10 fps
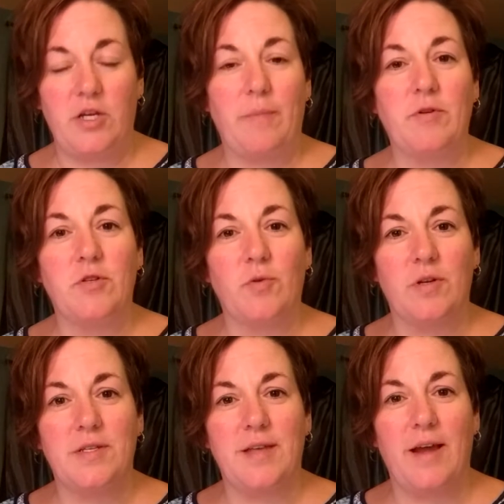chapter Short
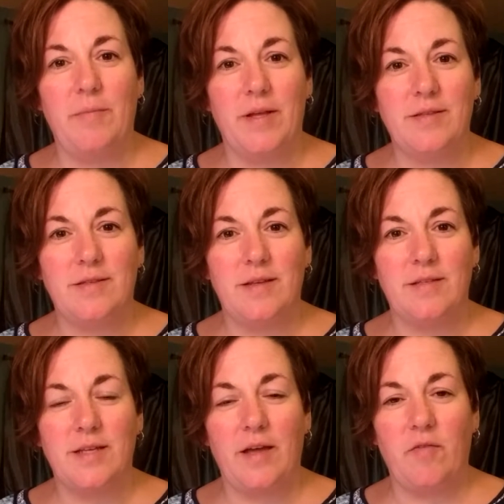Assignments
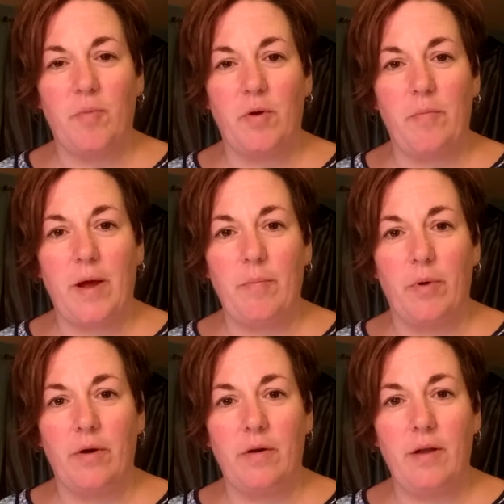inside of Bird by
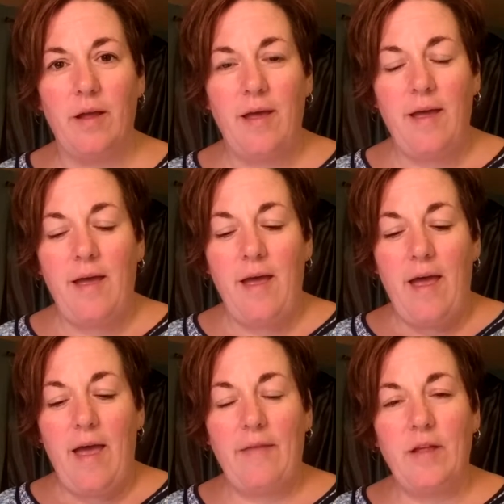Bird.
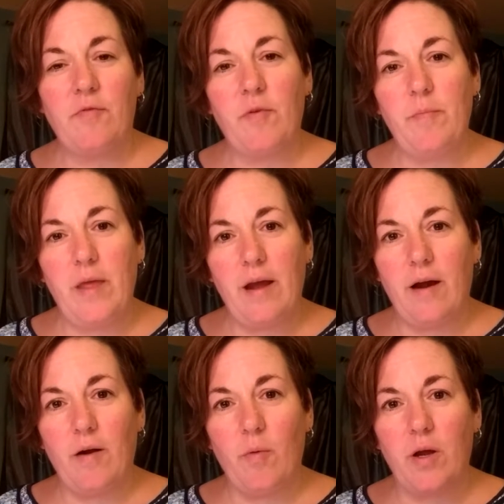And then from
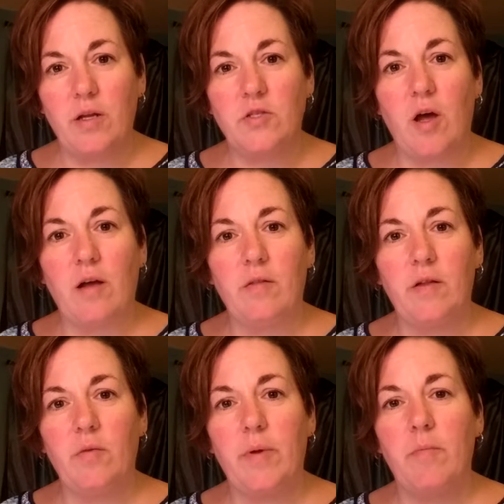there, we're going to talk a
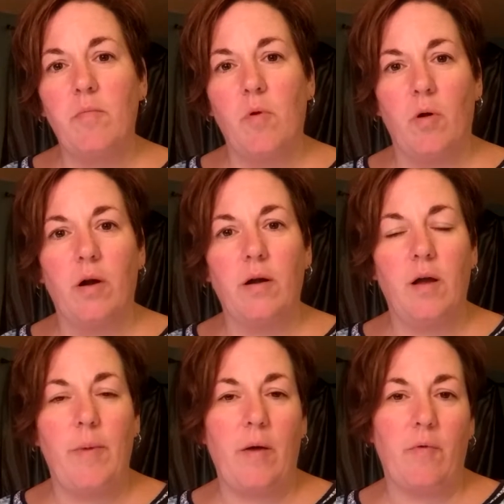little bit more
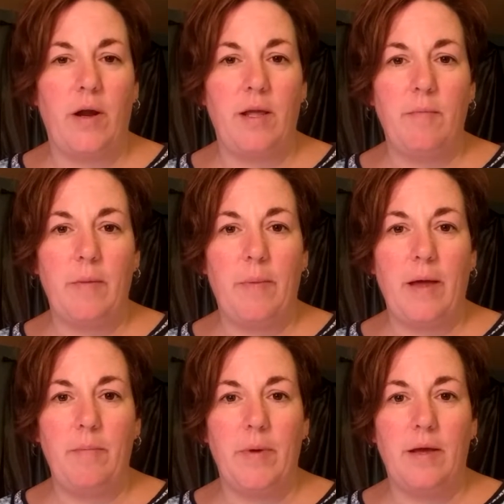about writing bit
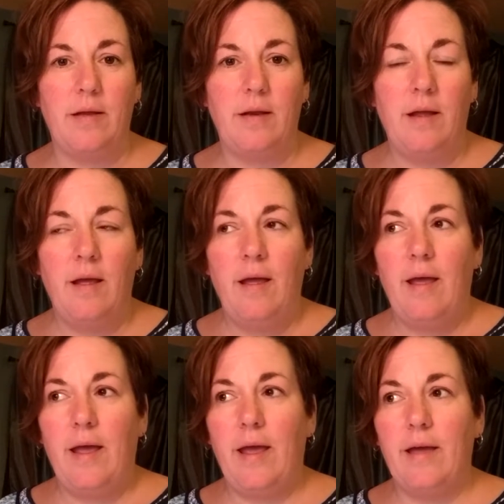by bit
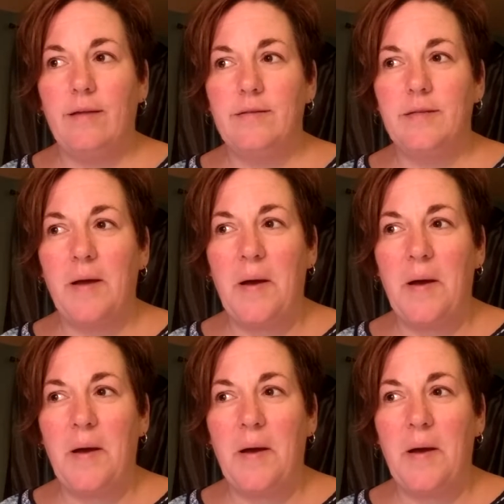and